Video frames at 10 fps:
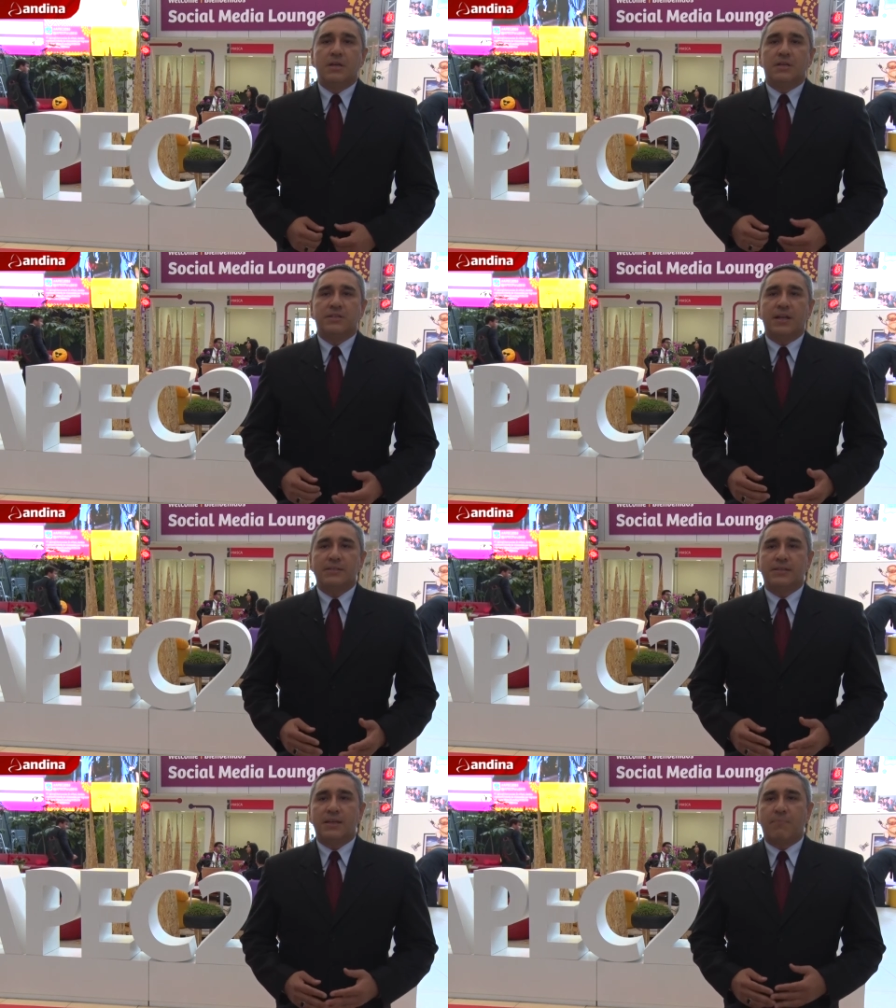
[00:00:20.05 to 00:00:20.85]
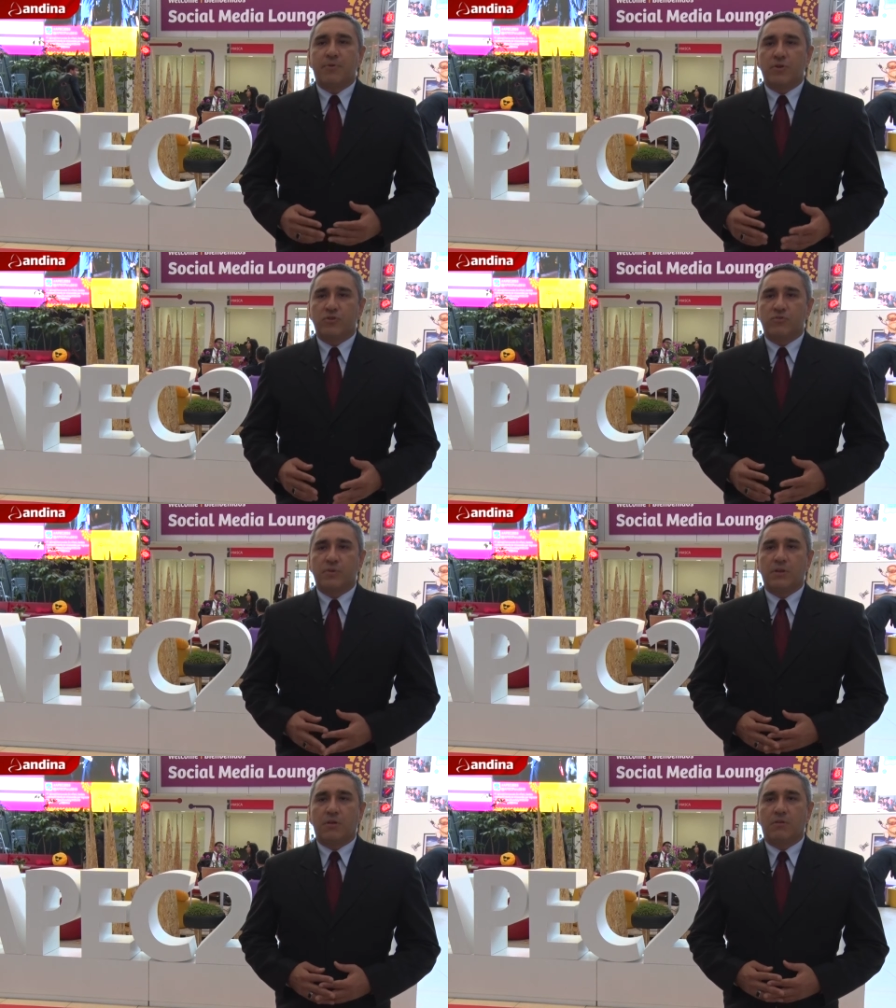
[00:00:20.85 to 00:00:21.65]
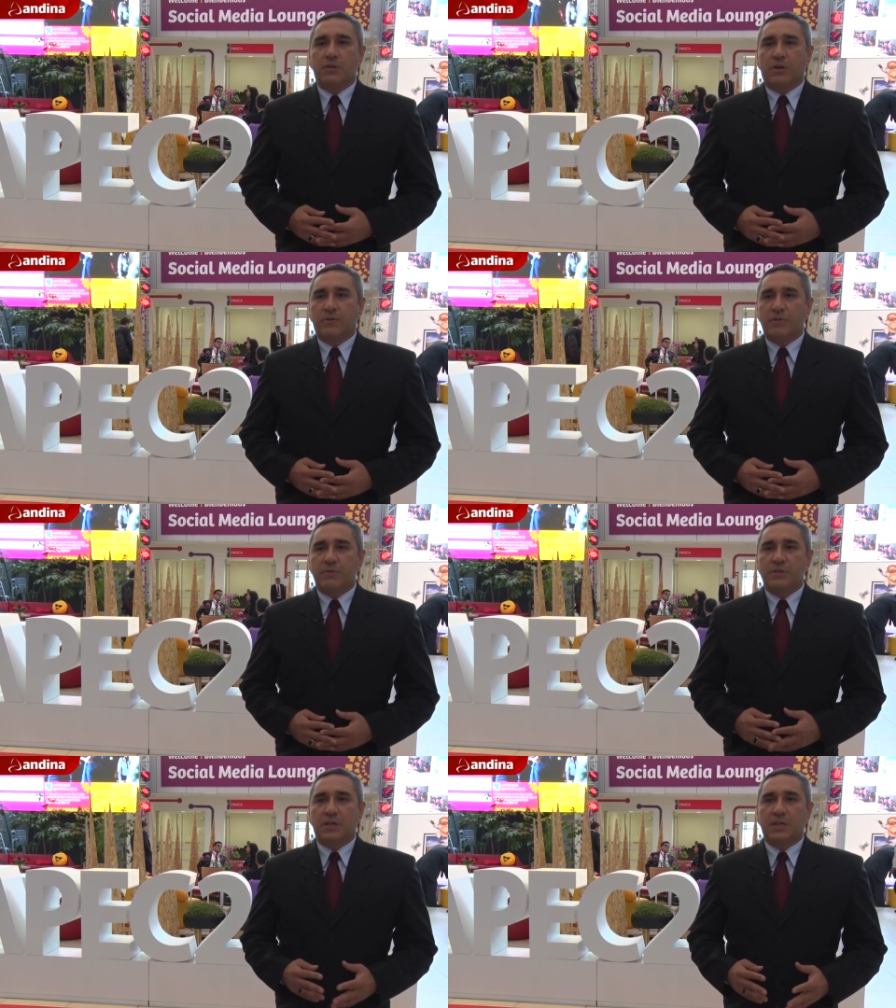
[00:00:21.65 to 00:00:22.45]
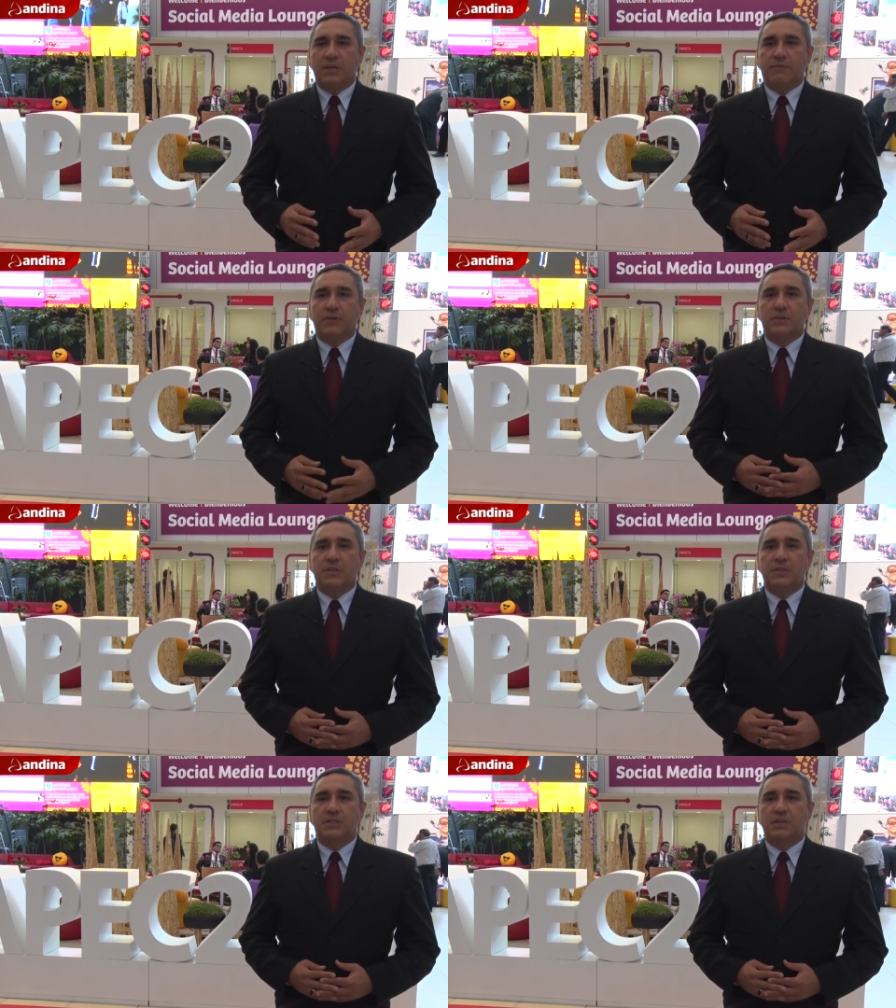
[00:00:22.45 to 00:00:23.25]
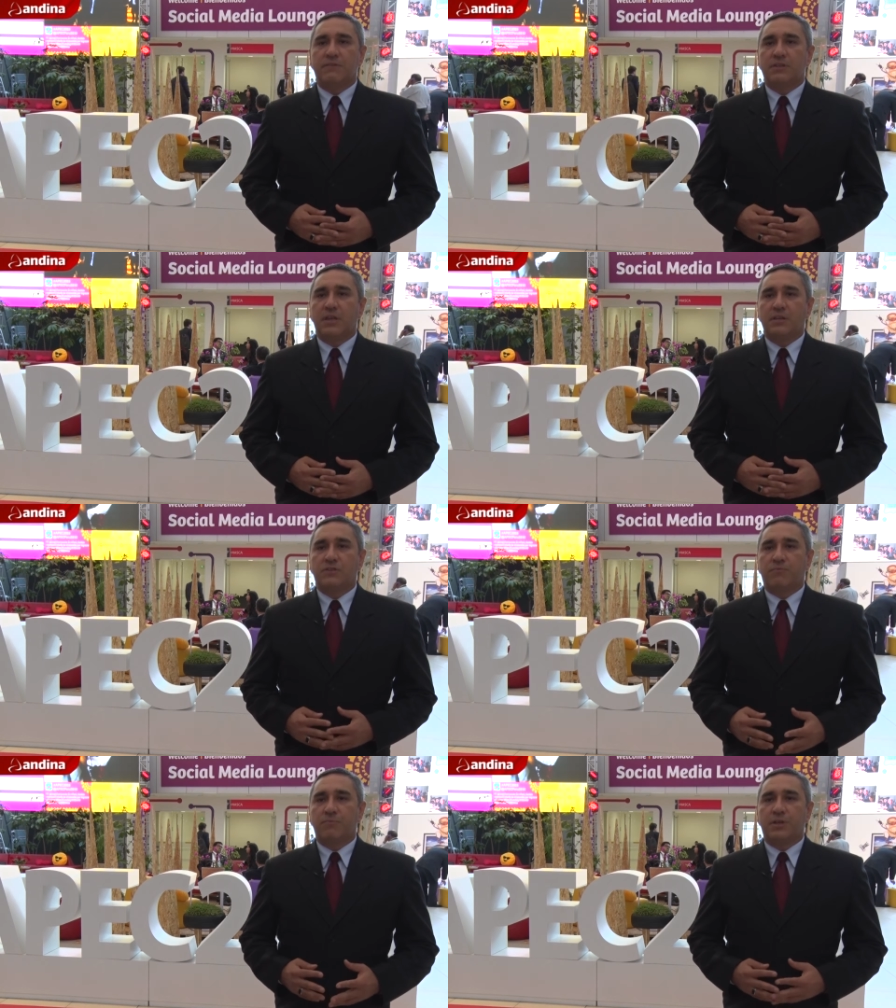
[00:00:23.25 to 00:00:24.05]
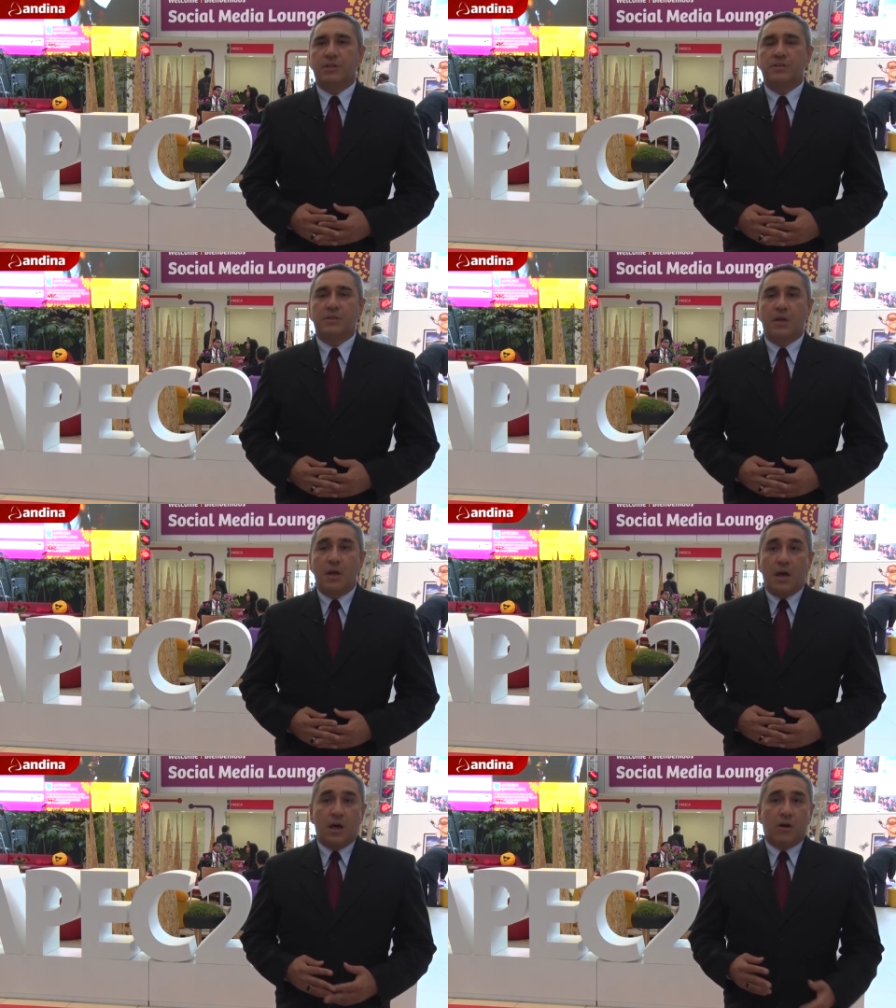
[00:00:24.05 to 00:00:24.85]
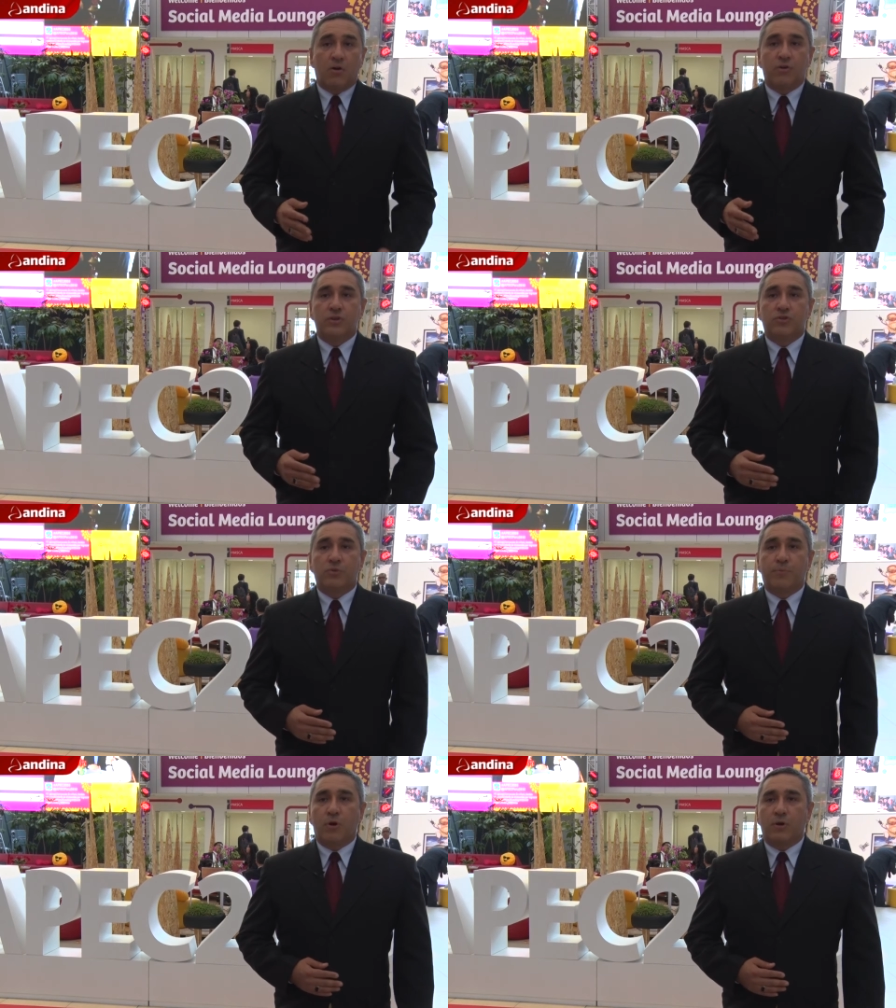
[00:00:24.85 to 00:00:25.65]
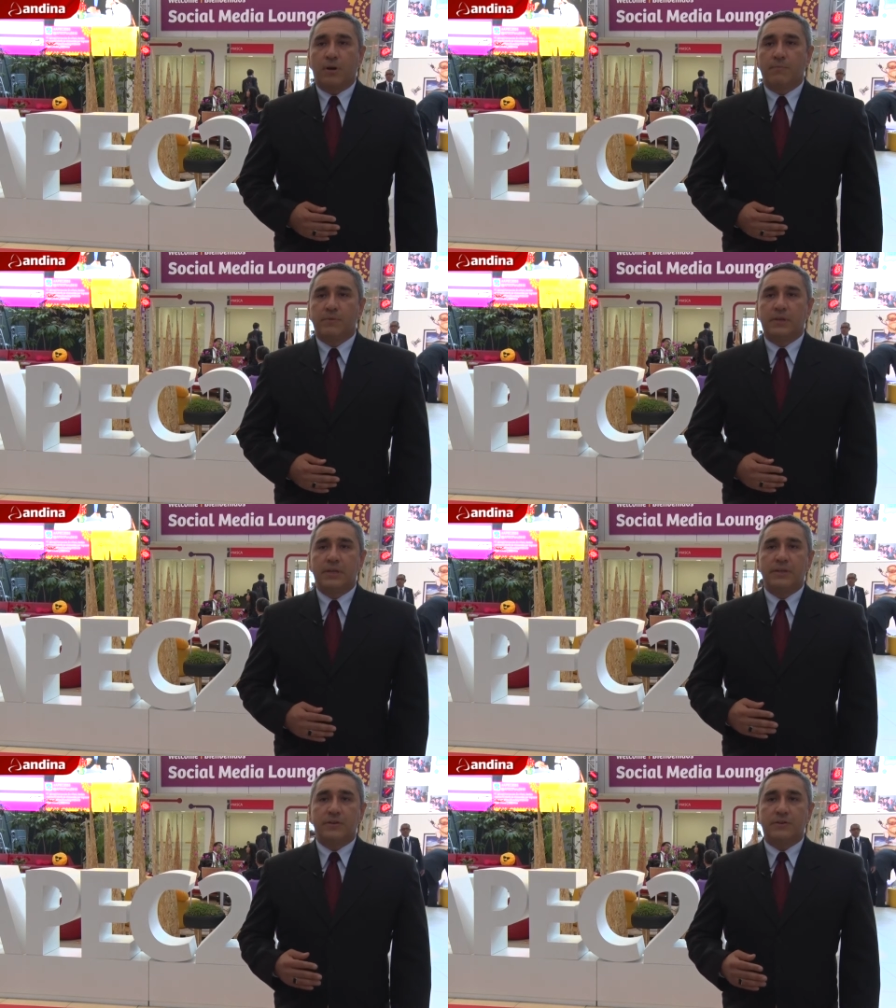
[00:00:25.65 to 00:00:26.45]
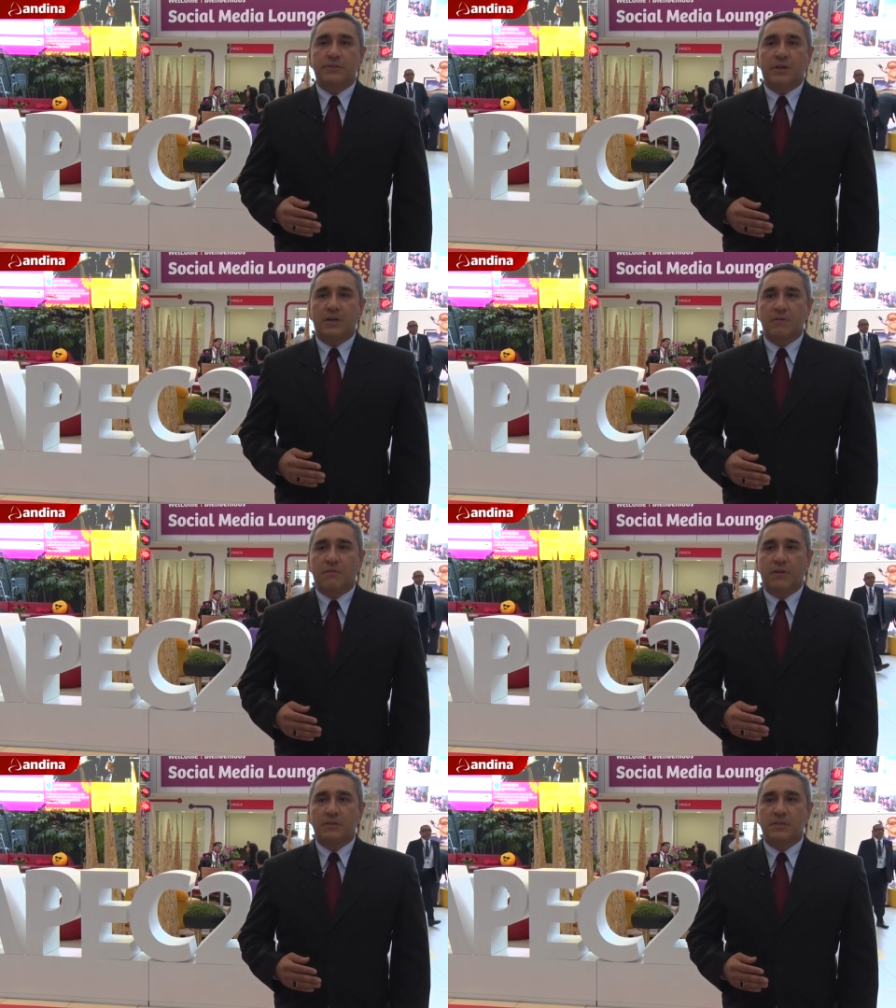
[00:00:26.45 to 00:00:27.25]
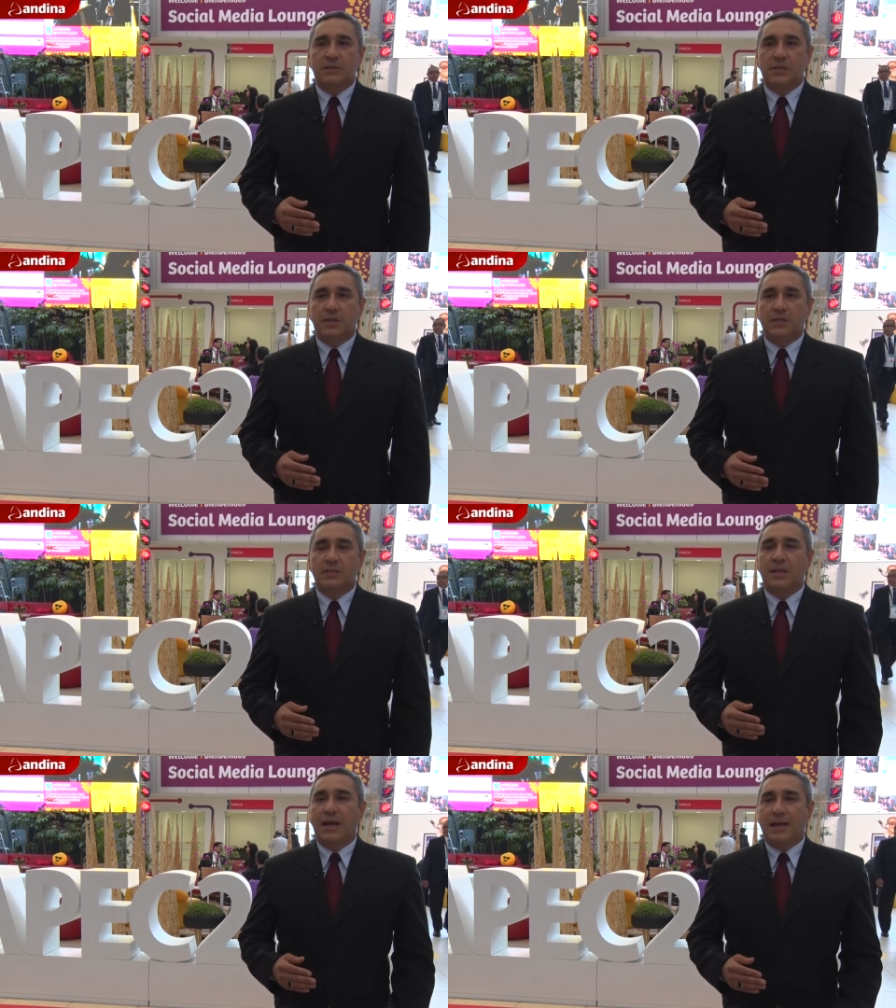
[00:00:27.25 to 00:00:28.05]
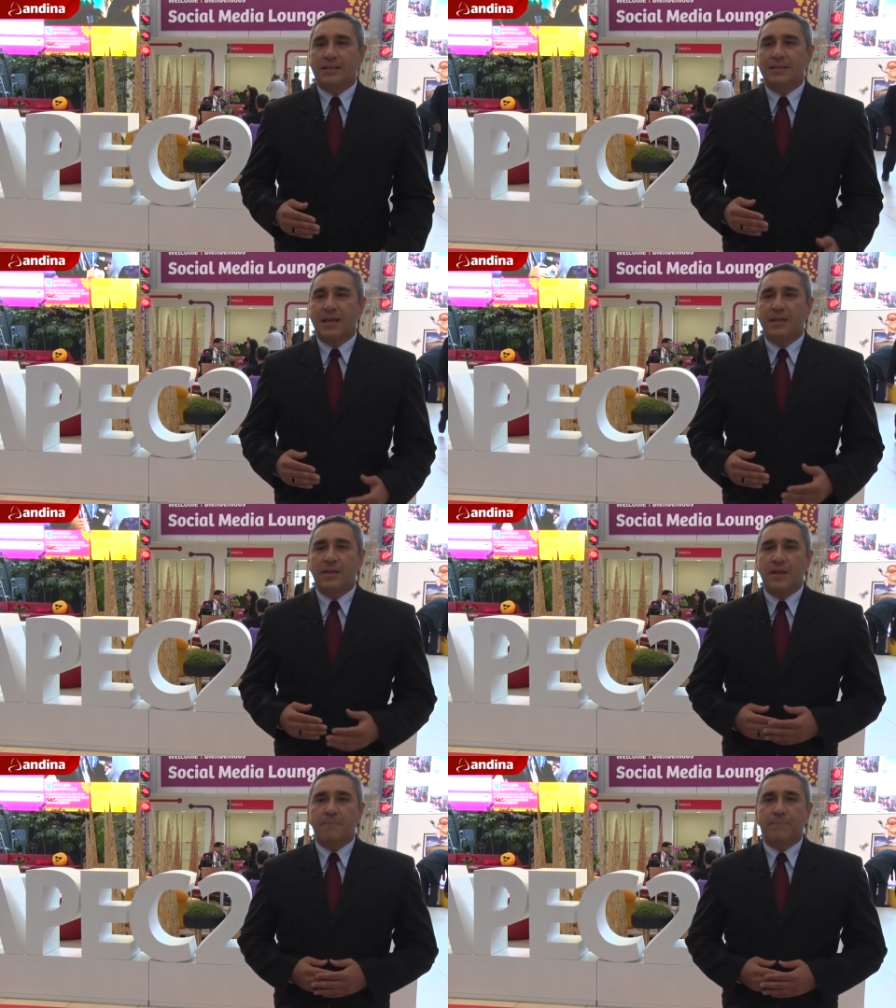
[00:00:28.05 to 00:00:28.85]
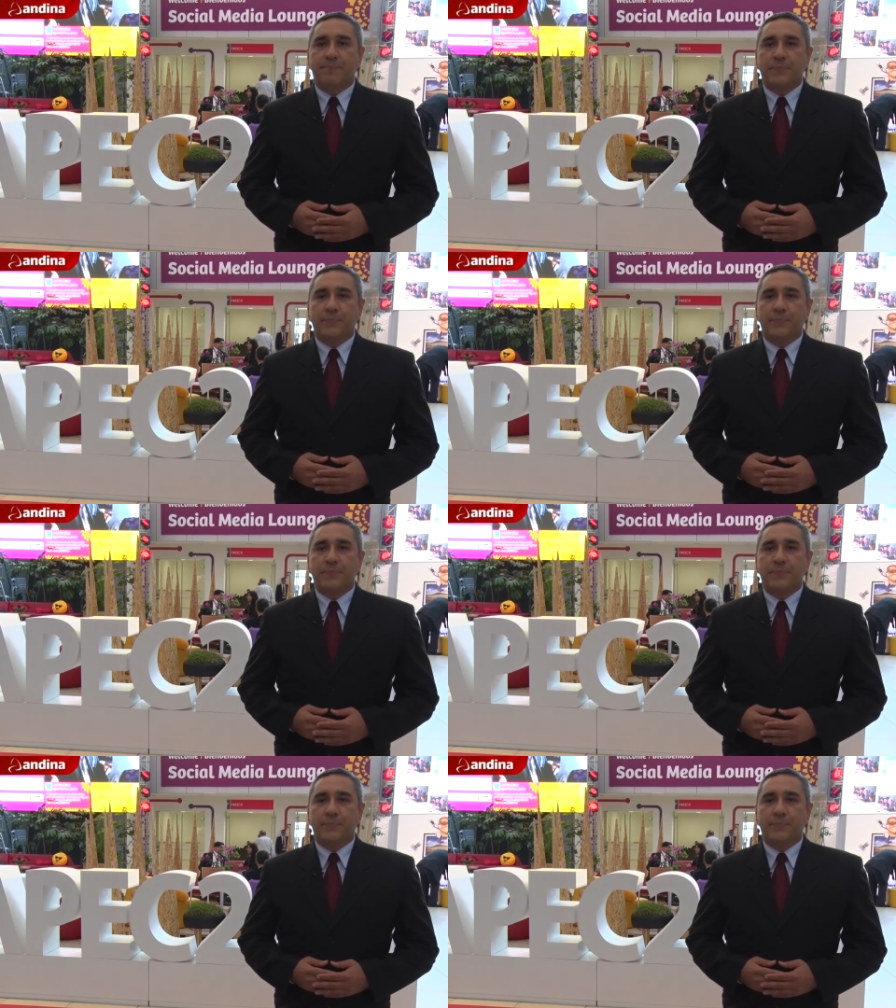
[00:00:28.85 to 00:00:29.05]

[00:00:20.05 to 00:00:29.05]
shall send a pronouncement on the agreements achieved in these seven days of meetings. According to the program, the leaders are evaluating intended at 9 a.m.